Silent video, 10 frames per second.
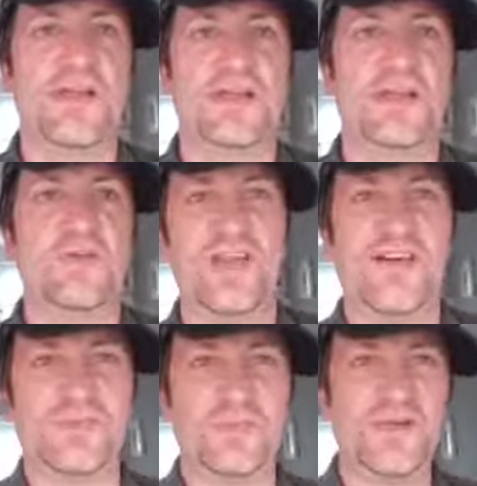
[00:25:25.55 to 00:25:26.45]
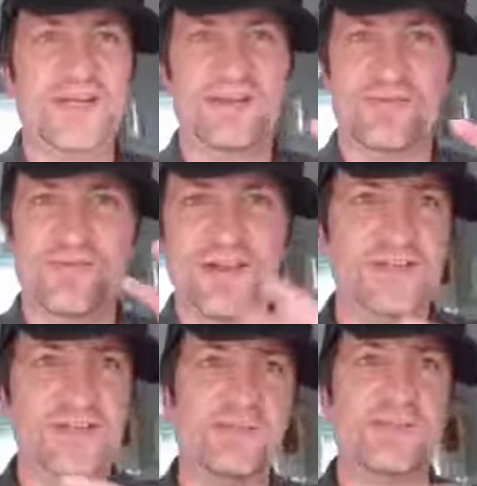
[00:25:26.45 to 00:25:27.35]
You don't have to be
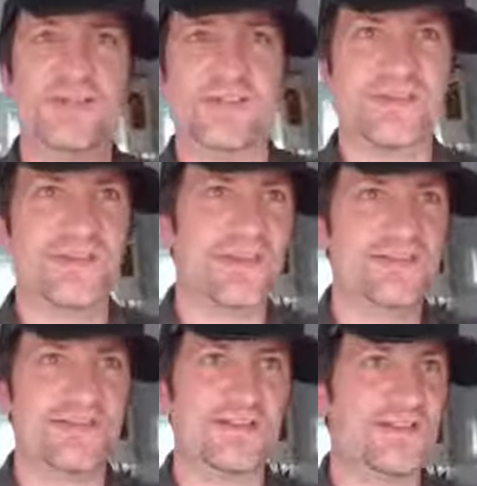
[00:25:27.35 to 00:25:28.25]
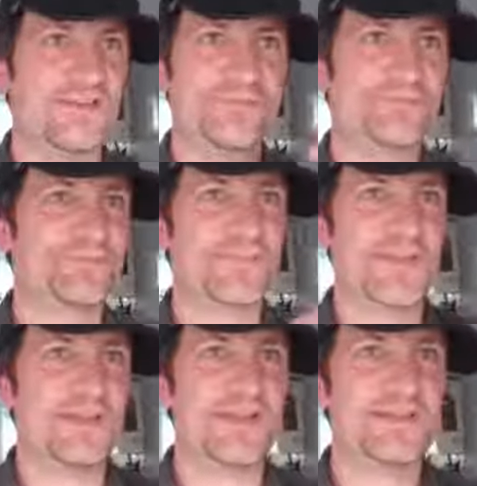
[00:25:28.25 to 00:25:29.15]
rigid with things like
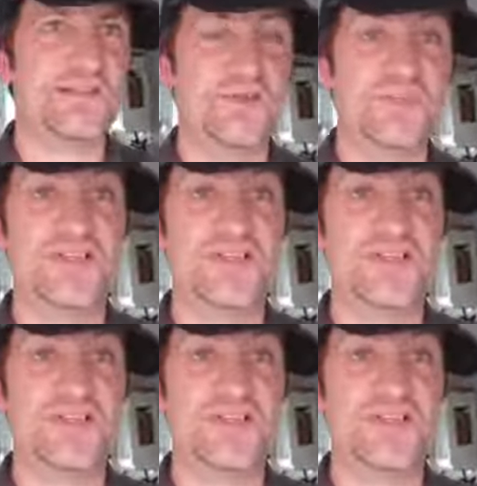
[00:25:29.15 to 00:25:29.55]
nested loops.